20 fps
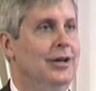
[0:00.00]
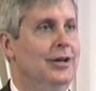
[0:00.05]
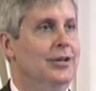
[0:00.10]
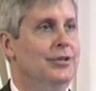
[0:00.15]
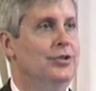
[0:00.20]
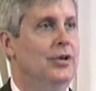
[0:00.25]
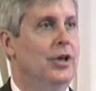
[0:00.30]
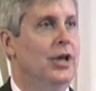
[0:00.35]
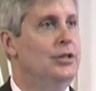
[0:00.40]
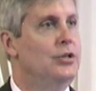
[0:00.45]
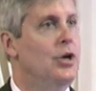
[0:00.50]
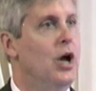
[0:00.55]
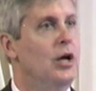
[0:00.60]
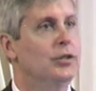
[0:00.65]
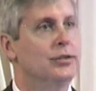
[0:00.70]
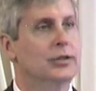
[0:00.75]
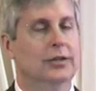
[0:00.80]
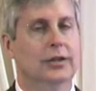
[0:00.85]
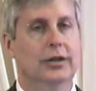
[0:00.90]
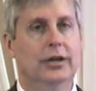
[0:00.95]
So they
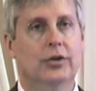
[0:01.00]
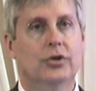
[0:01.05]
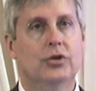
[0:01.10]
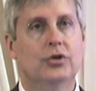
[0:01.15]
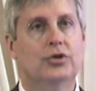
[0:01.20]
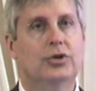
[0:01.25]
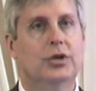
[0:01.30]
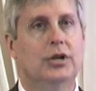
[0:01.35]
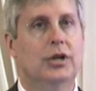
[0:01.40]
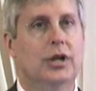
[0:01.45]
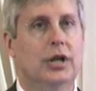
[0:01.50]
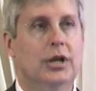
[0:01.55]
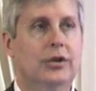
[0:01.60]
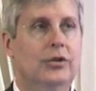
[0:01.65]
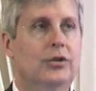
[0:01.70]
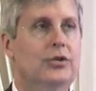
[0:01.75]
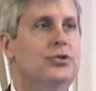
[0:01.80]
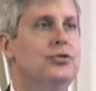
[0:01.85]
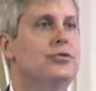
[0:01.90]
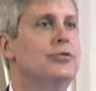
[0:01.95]
talked to leaders in
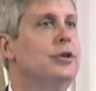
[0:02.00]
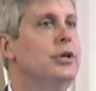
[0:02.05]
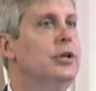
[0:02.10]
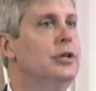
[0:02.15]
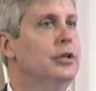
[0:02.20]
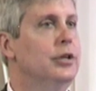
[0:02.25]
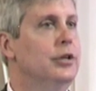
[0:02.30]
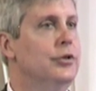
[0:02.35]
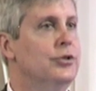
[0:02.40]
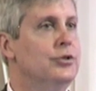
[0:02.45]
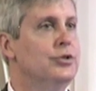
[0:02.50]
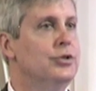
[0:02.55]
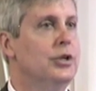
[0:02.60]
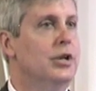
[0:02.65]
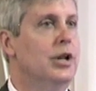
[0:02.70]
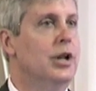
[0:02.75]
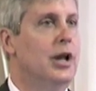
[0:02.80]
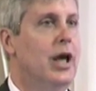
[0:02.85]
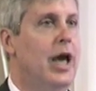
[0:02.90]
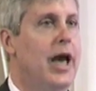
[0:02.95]
industry, leaders
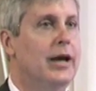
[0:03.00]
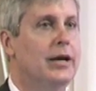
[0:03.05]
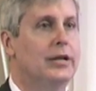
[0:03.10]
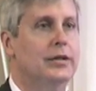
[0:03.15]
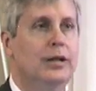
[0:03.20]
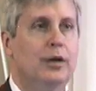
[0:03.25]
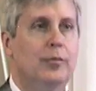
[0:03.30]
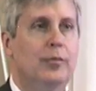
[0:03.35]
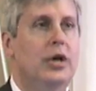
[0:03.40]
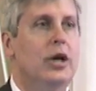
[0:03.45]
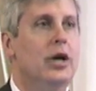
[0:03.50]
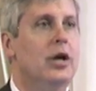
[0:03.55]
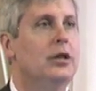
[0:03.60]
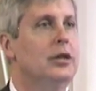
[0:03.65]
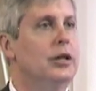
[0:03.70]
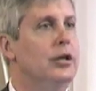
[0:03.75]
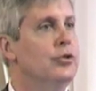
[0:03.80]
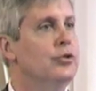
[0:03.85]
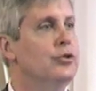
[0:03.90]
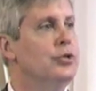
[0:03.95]
in academia,
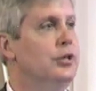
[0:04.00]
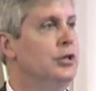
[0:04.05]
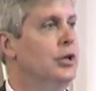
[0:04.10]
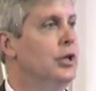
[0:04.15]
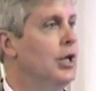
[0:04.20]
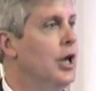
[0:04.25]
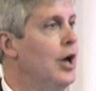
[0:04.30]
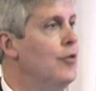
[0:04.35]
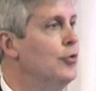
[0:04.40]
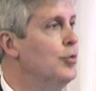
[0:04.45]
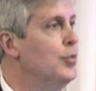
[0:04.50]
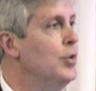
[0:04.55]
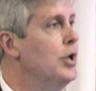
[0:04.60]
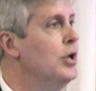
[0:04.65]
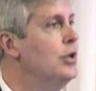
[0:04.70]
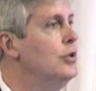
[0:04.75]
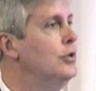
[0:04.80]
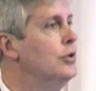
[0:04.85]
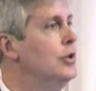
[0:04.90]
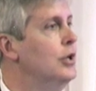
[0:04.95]
leaders in the
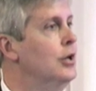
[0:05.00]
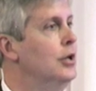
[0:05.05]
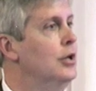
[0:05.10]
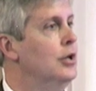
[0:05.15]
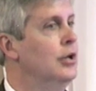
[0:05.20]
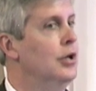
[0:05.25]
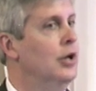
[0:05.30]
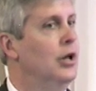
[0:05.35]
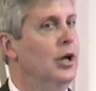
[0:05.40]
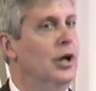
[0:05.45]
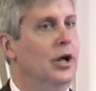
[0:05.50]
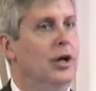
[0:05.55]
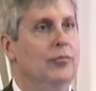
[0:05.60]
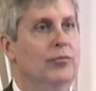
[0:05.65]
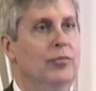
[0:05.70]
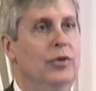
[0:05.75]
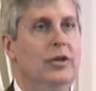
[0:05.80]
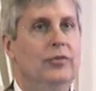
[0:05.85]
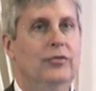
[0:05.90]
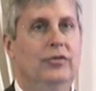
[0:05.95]
government,
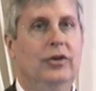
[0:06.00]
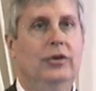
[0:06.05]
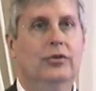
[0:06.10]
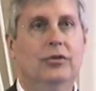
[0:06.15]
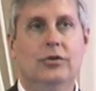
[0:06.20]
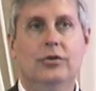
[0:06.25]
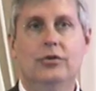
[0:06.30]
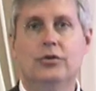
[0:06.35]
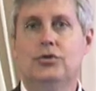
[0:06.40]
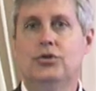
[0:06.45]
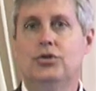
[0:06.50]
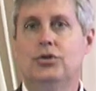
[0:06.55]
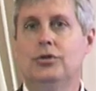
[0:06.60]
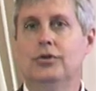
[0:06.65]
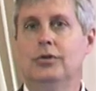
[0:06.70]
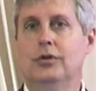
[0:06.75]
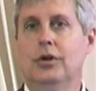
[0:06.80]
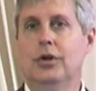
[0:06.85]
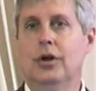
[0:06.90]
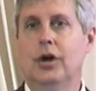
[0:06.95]
um, inventors,
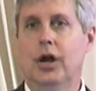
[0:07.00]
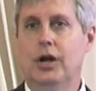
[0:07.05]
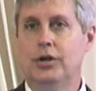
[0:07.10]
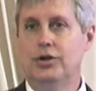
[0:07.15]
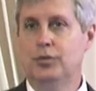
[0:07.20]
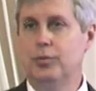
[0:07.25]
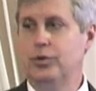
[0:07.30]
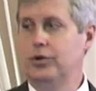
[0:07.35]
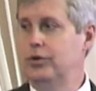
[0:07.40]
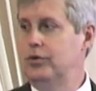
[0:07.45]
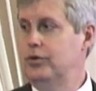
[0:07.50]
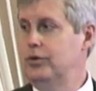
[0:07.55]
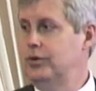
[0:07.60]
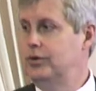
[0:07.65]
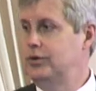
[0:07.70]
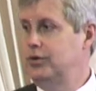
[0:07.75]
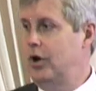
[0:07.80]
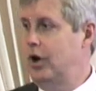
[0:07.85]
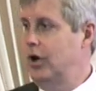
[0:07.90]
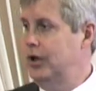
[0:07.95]

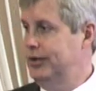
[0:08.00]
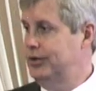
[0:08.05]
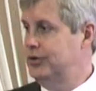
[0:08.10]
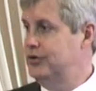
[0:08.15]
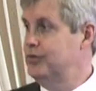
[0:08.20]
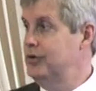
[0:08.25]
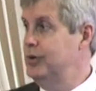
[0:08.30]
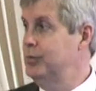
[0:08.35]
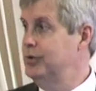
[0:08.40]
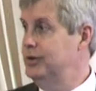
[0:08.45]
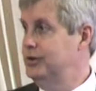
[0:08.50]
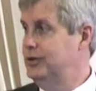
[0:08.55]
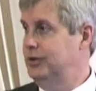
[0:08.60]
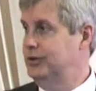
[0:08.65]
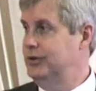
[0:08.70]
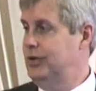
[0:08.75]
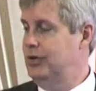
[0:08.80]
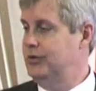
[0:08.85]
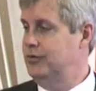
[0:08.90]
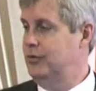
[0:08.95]
entrepreneurs, all extremely
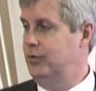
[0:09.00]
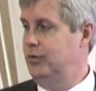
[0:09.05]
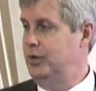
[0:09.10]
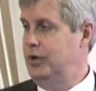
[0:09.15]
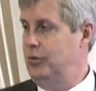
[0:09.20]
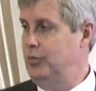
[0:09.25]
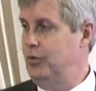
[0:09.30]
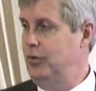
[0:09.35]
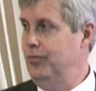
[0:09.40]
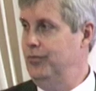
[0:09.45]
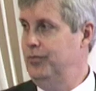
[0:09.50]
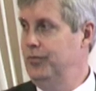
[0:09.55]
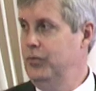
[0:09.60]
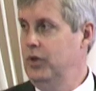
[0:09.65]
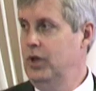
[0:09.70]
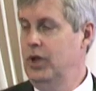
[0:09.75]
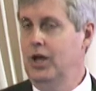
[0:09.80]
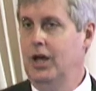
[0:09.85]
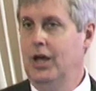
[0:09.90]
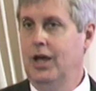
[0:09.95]
successful people.
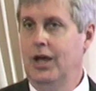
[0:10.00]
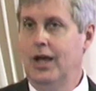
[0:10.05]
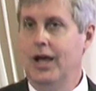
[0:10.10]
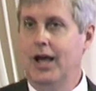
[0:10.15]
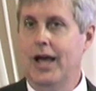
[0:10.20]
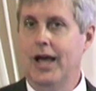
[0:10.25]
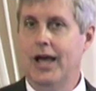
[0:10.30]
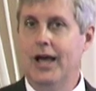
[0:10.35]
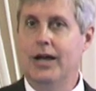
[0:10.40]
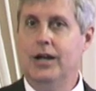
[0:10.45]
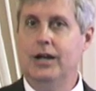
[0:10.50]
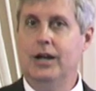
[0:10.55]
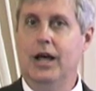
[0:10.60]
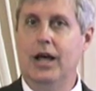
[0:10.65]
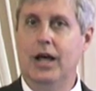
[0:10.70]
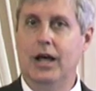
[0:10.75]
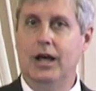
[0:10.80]
And,